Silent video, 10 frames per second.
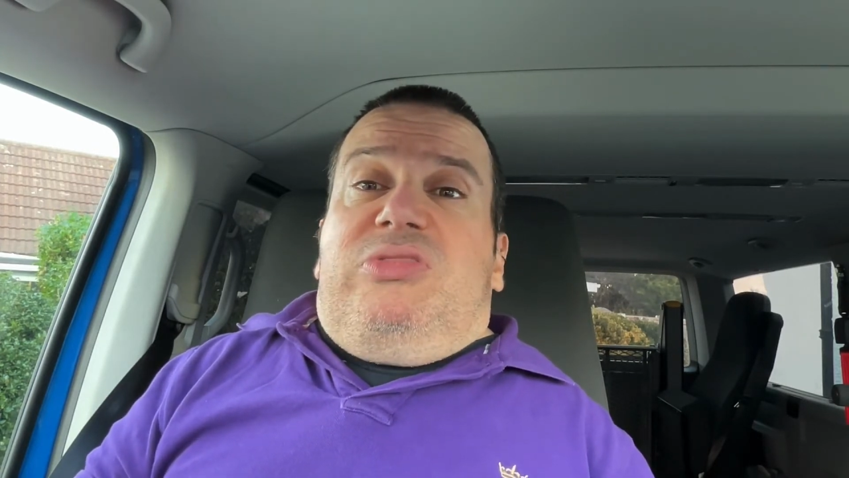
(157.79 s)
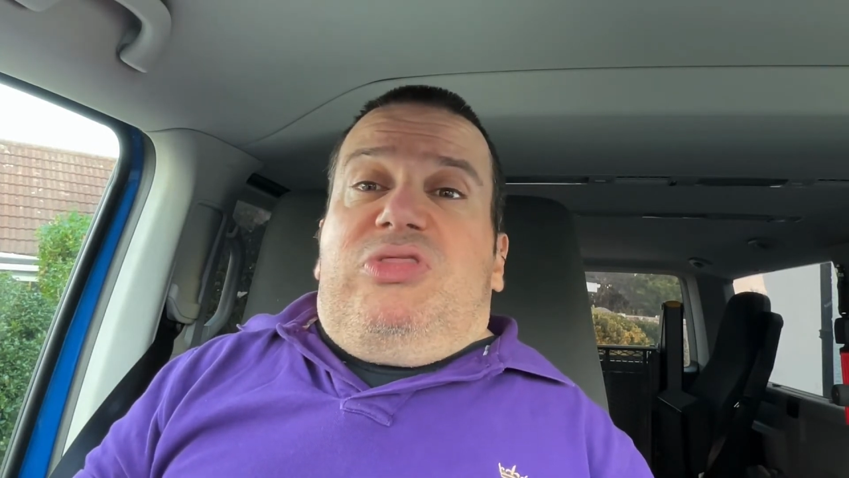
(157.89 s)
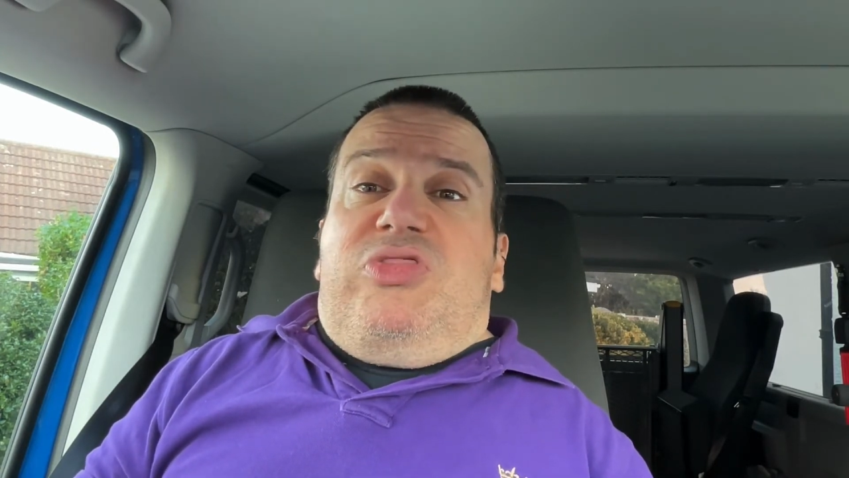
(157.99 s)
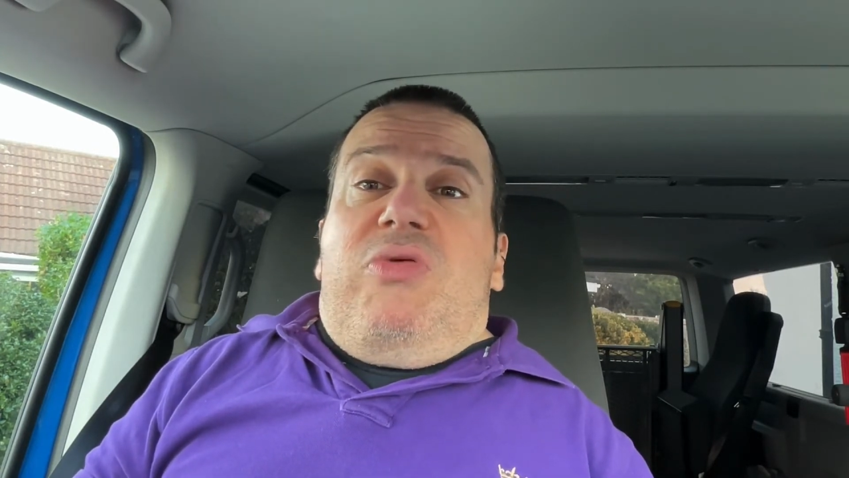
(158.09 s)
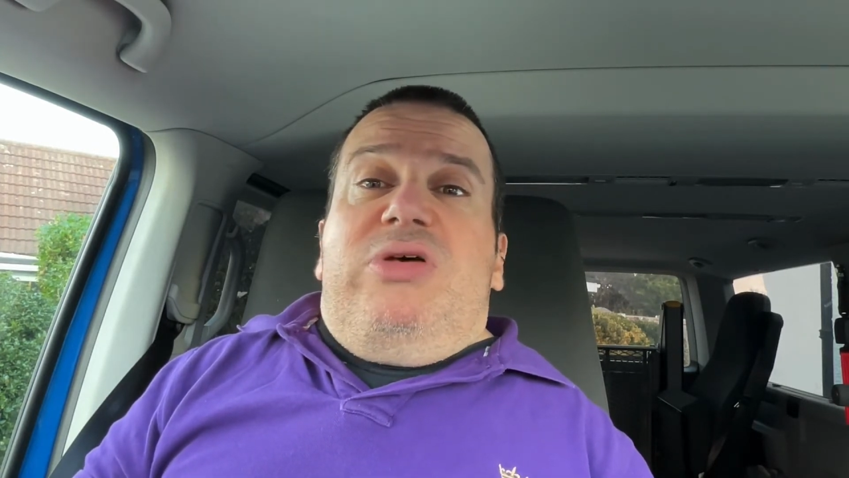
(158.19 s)

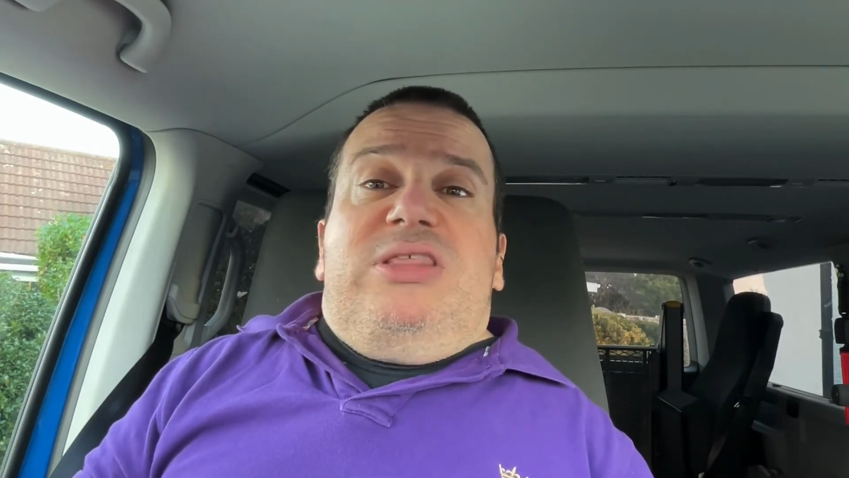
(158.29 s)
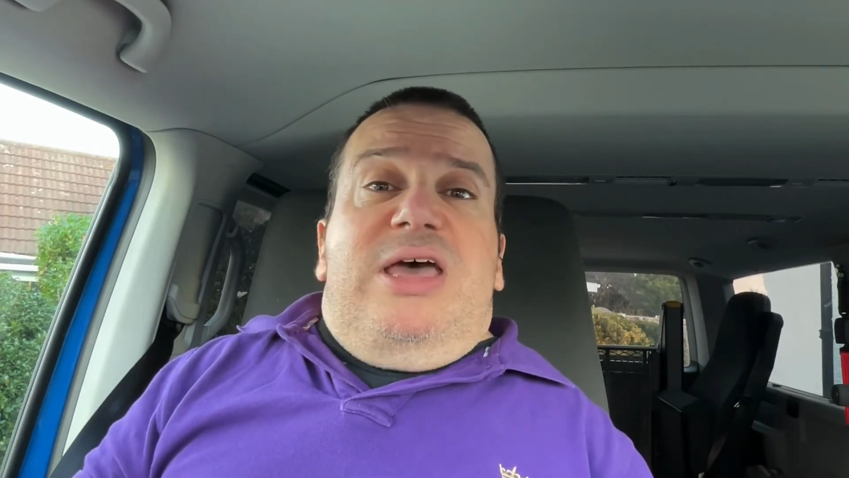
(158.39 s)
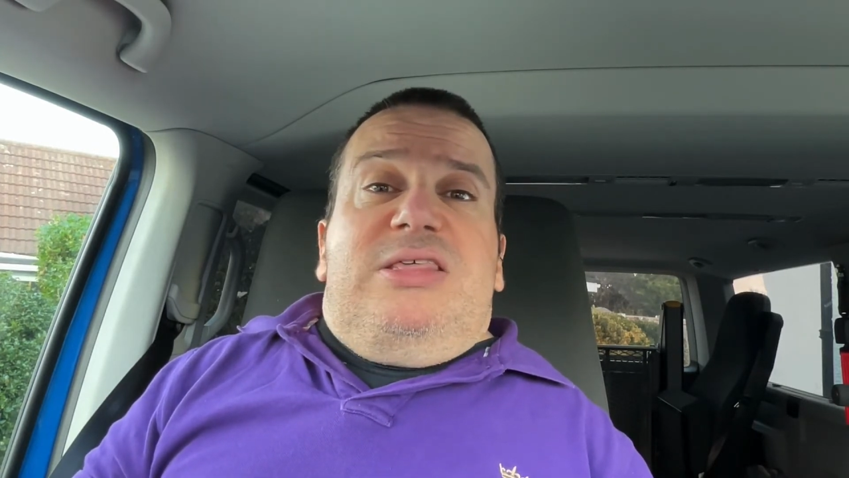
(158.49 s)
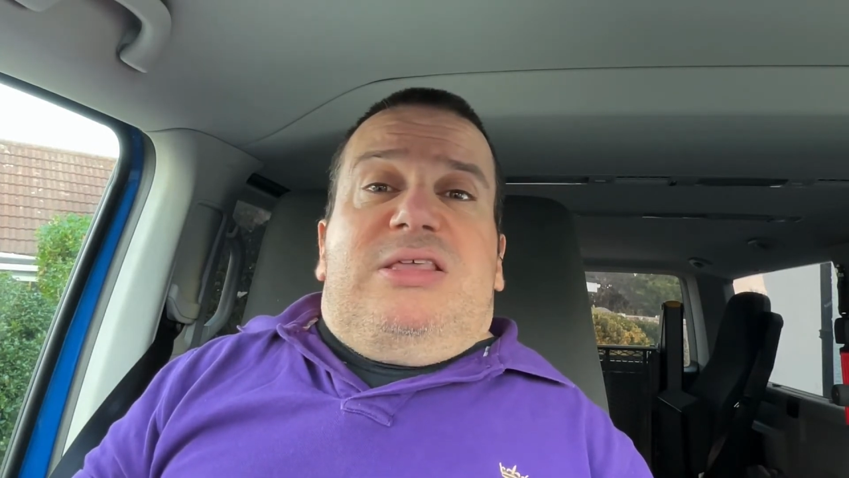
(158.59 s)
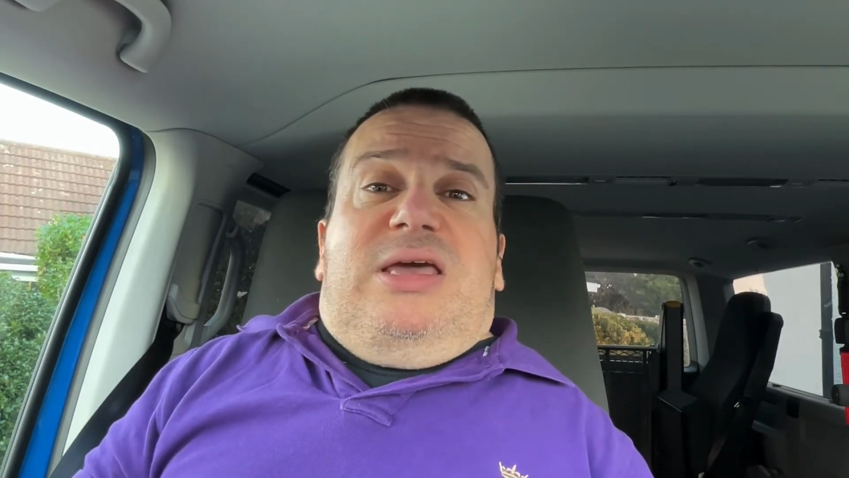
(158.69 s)
thorough
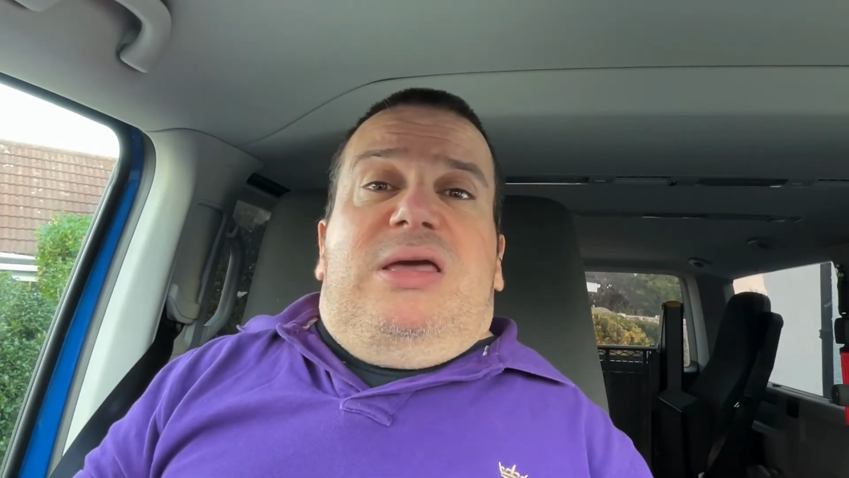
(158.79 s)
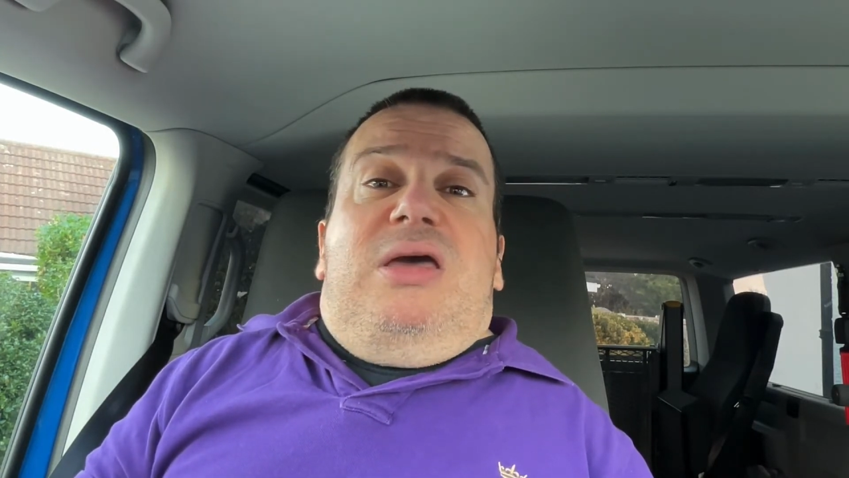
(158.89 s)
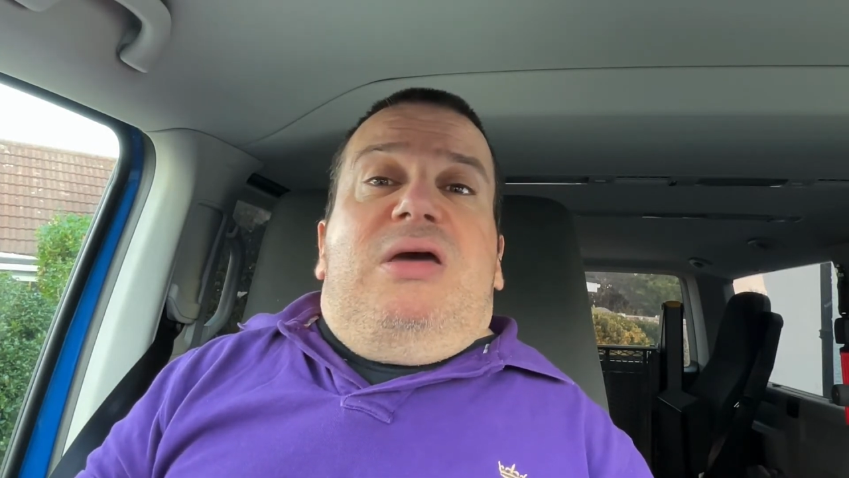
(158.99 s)
testing